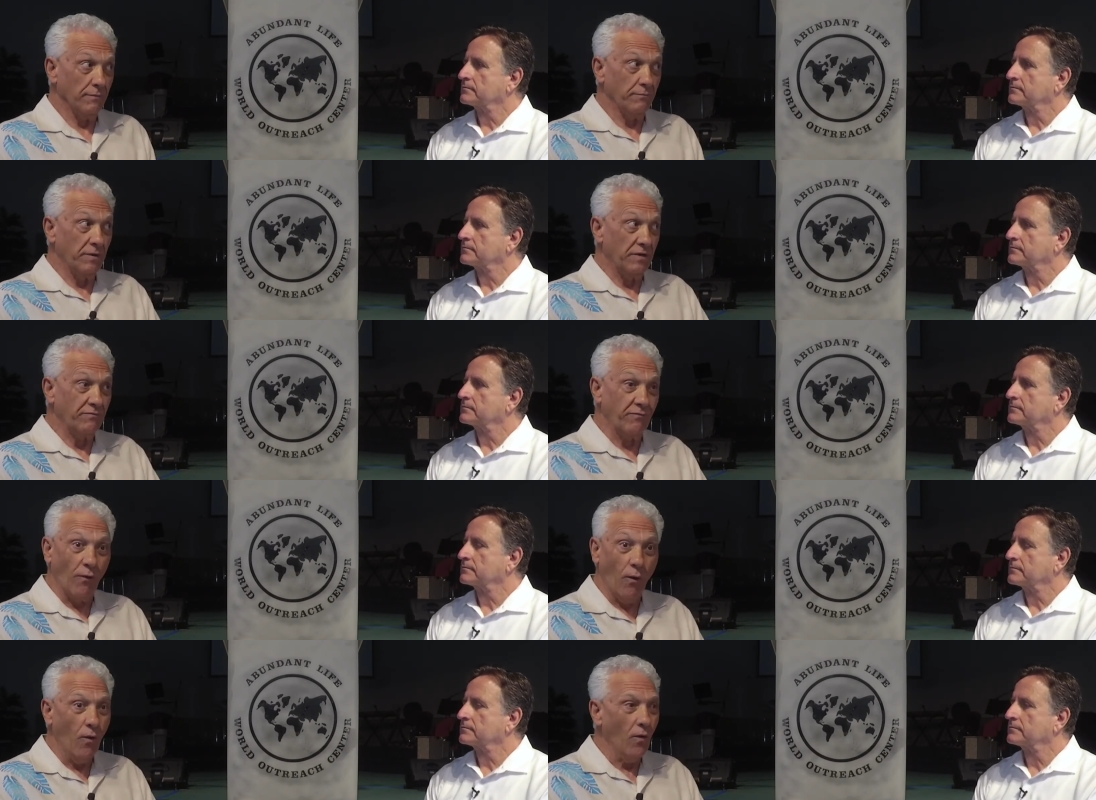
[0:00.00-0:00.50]

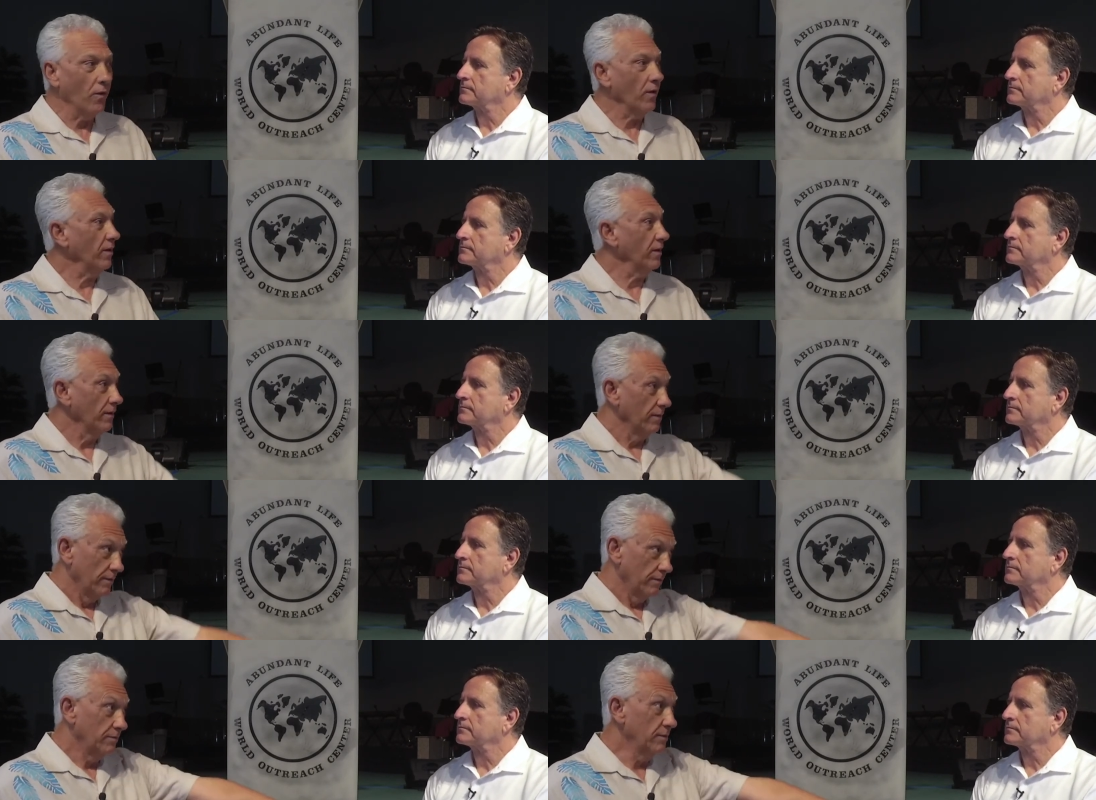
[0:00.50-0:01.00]
Speaker 1: before
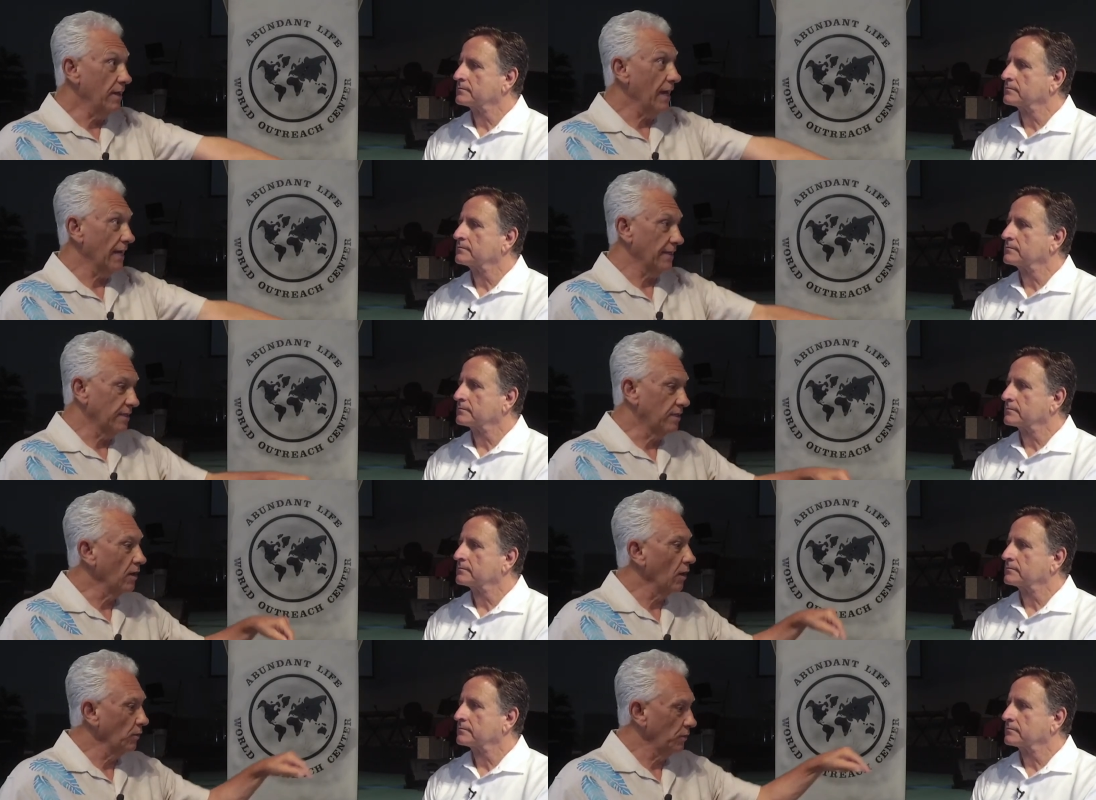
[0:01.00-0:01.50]
you
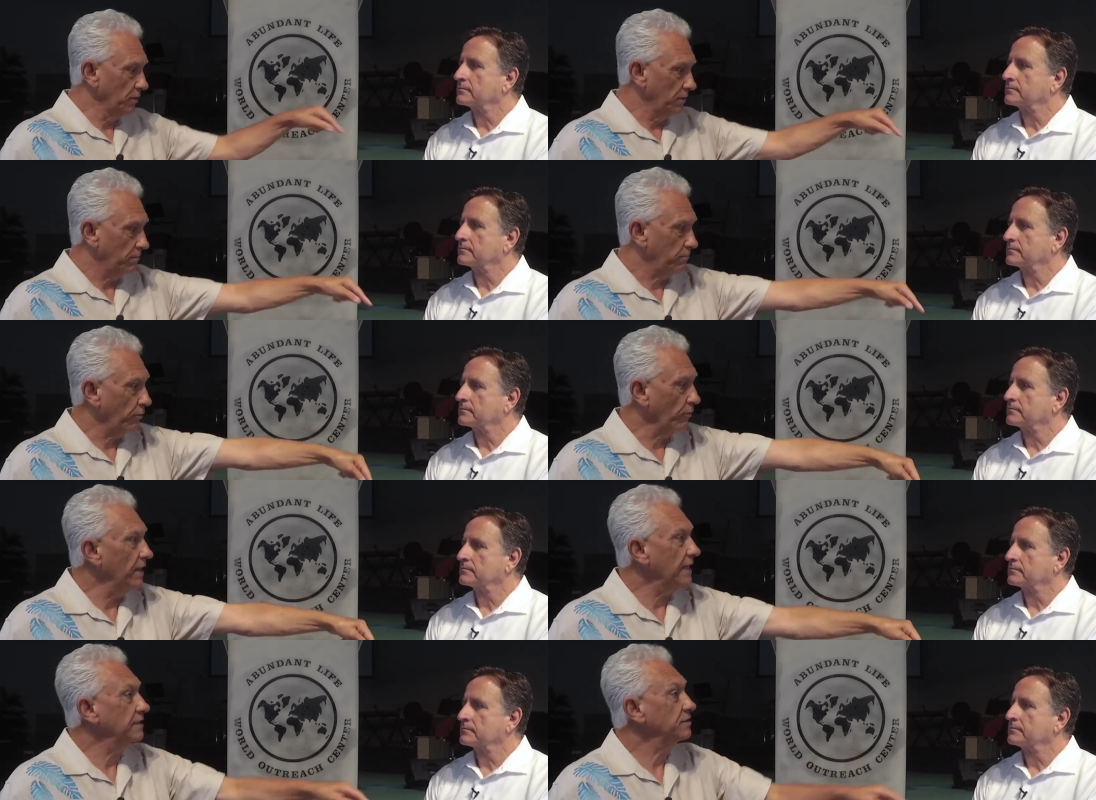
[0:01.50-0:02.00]
had to go to the
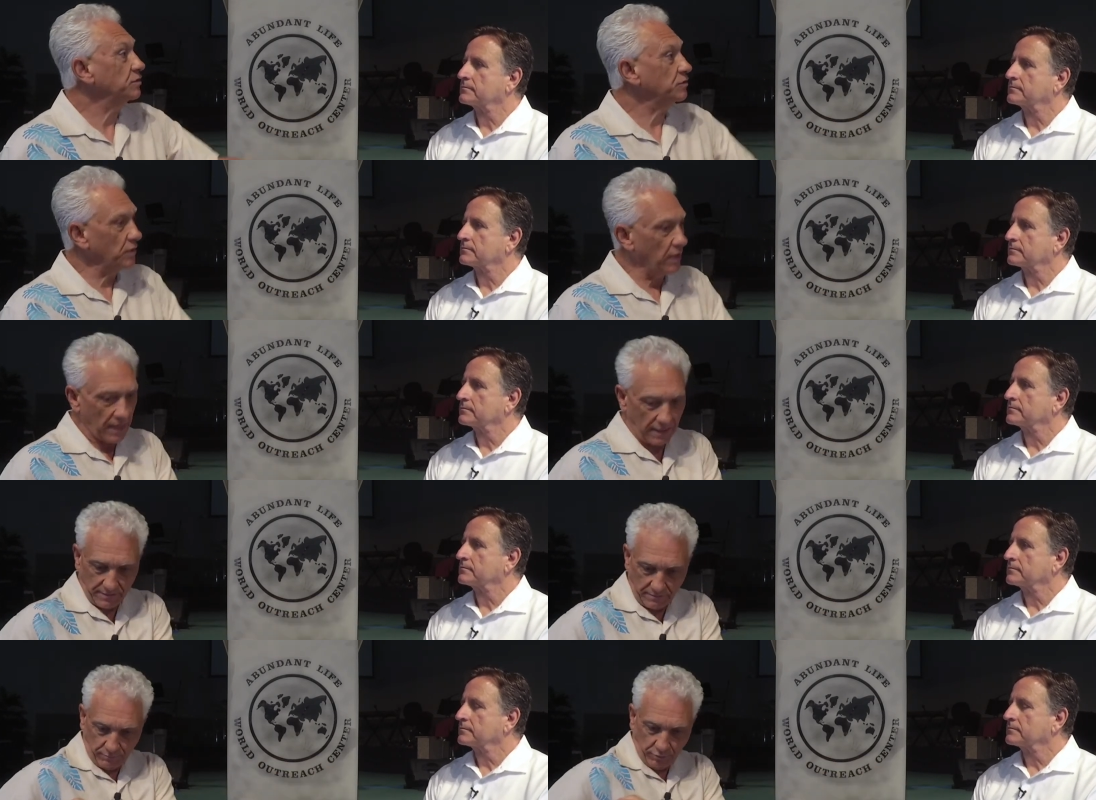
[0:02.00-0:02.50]
priest,
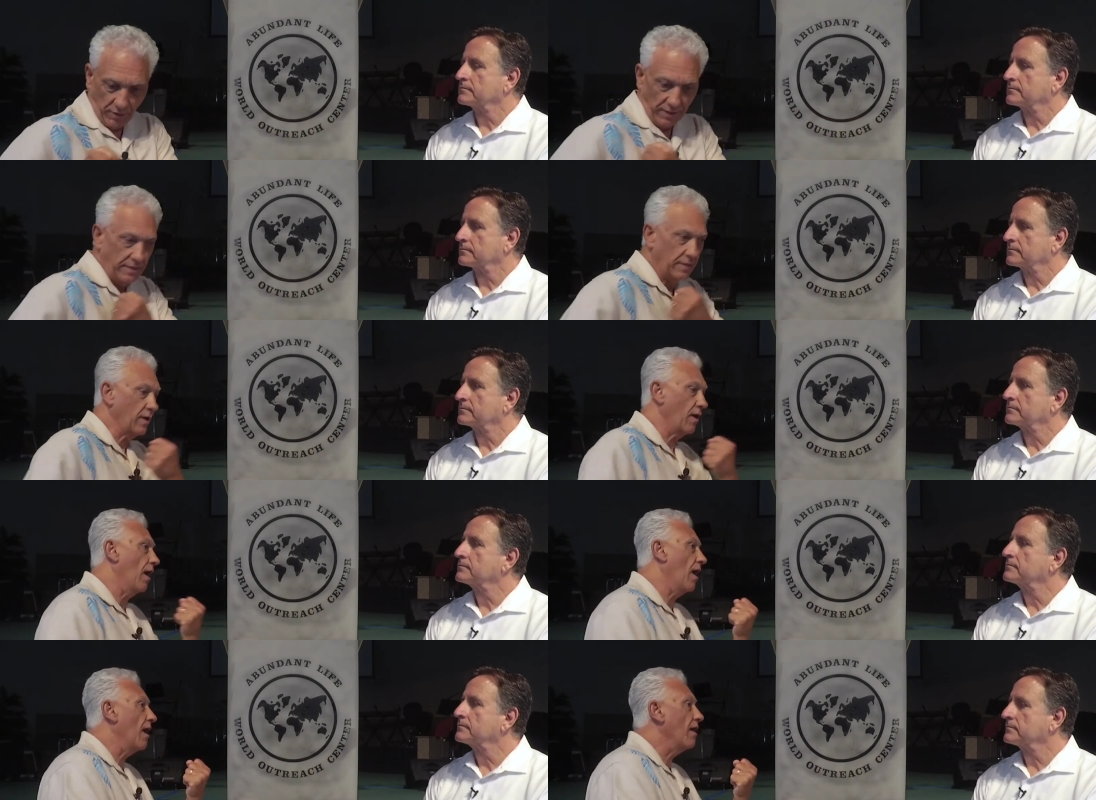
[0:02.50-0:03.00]
you had to bring
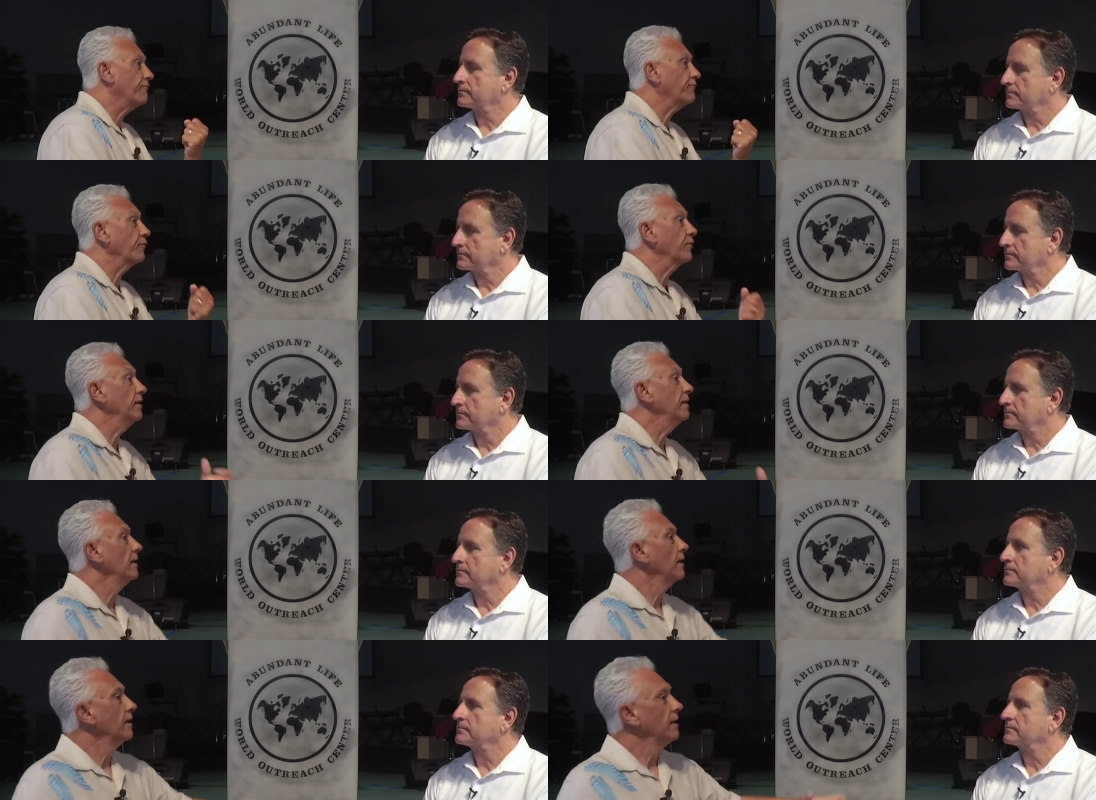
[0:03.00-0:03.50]
the
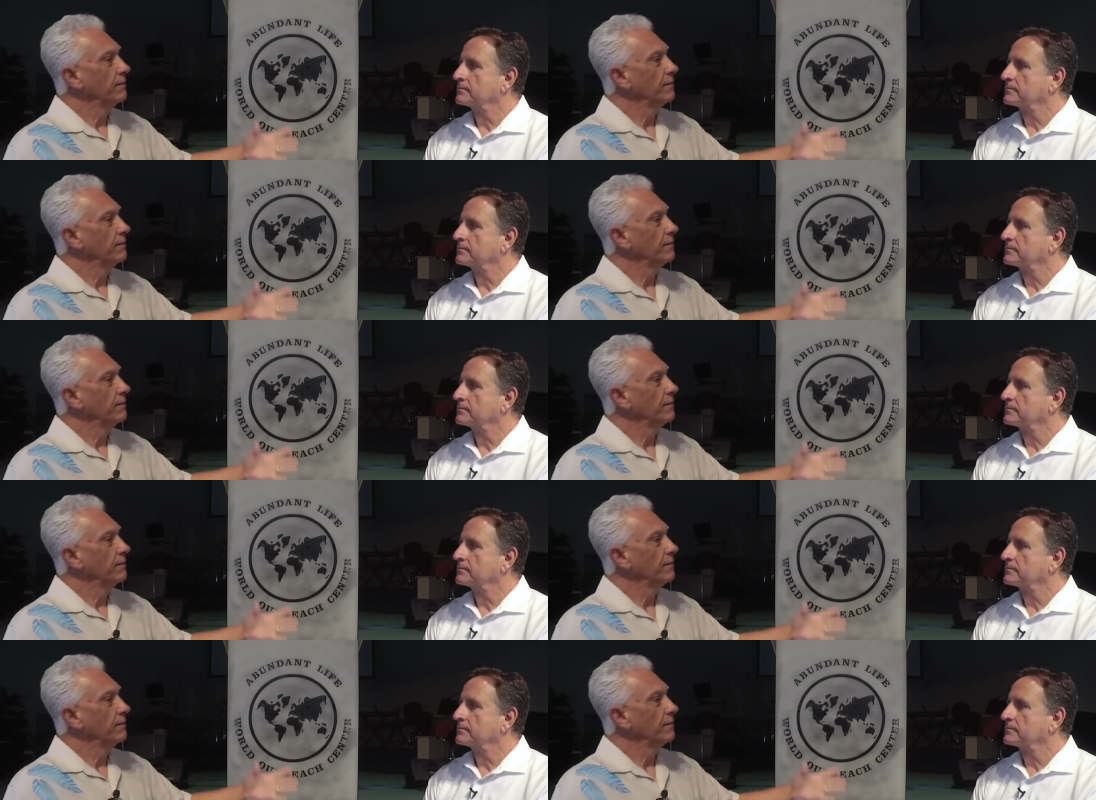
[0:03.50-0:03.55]
offering.